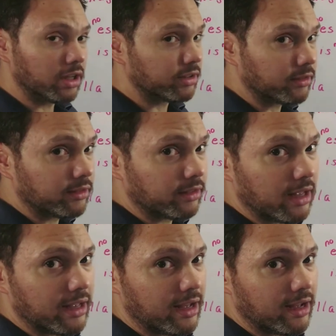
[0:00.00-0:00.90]
doesn't
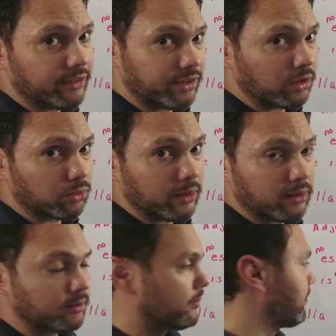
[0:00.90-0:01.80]
sing
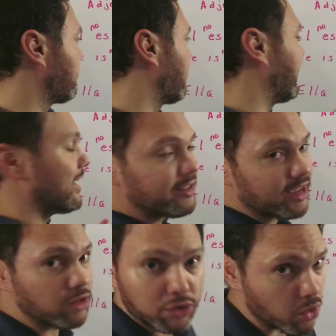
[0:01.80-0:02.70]
well.
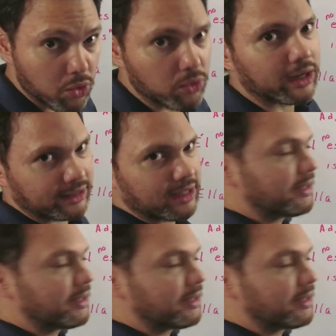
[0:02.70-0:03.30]
Ella no canta